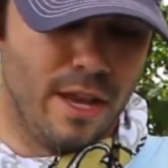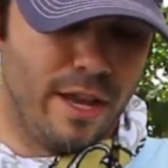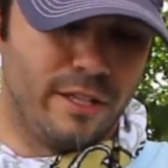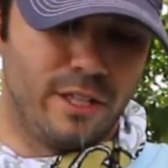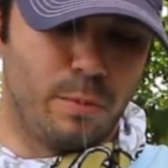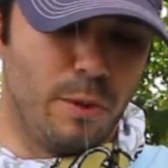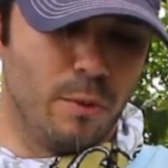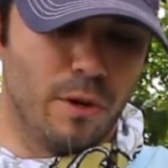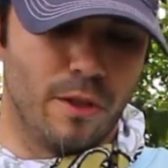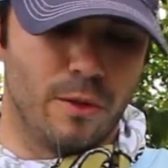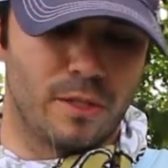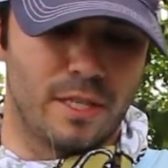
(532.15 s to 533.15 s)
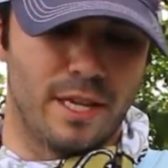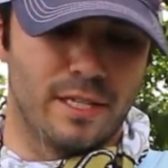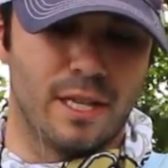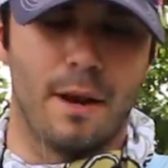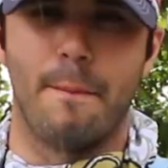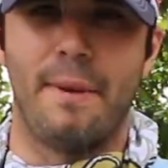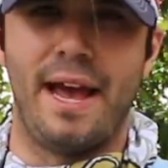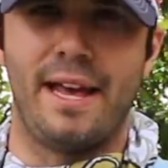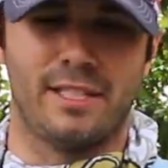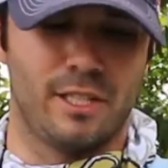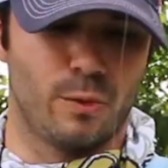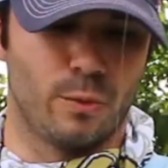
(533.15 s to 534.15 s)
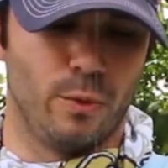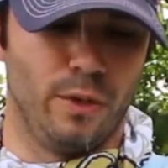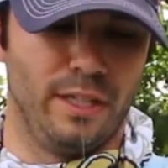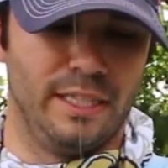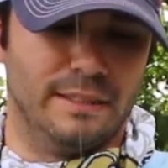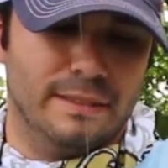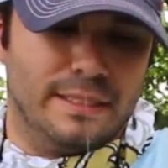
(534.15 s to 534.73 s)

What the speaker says: and just be one of those things that a bass just really